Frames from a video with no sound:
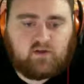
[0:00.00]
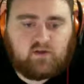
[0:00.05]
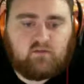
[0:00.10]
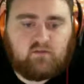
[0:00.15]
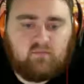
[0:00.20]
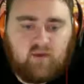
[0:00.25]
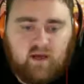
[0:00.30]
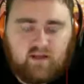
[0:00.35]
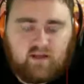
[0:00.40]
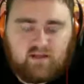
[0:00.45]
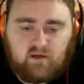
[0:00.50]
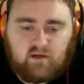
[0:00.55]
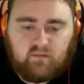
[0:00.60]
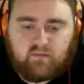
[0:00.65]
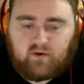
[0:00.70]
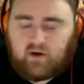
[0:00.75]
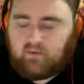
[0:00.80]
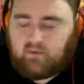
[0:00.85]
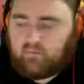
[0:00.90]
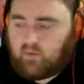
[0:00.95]
Good
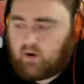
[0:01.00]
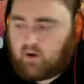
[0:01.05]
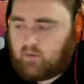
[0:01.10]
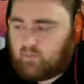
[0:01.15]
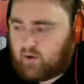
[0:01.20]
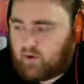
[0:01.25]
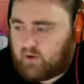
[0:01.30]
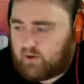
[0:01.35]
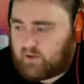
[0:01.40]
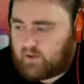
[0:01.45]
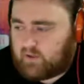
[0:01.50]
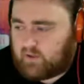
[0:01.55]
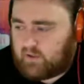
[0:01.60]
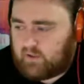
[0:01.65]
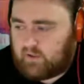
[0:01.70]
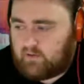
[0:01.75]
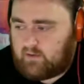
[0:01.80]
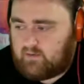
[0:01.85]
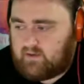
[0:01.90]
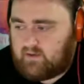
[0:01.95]
matchup, great
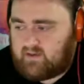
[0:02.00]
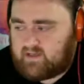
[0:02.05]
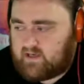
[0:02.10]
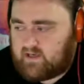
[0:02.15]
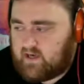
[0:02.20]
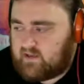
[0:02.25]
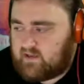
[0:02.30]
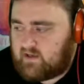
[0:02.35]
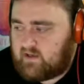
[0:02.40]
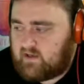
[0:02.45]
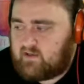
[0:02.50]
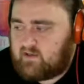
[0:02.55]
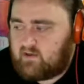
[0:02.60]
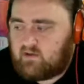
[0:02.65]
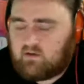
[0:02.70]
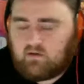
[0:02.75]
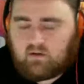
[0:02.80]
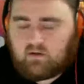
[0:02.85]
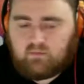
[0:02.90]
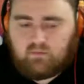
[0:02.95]
ballpark. He's a guy that I think
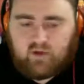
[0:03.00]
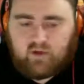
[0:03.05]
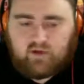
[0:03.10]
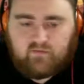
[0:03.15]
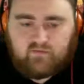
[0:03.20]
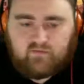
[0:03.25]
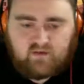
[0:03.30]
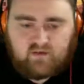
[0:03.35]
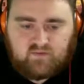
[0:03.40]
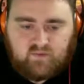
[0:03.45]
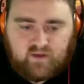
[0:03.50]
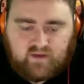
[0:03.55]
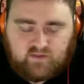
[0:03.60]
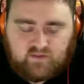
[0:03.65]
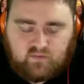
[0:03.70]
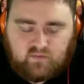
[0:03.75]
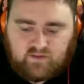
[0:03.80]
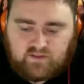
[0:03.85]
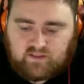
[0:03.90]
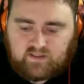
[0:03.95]
you can play at first base
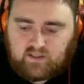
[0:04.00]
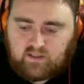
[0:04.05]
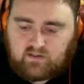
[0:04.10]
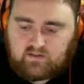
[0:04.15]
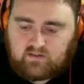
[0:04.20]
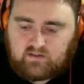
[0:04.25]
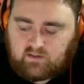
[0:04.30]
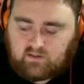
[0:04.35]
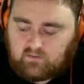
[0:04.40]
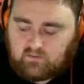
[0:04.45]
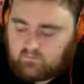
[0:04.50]
once again tonight.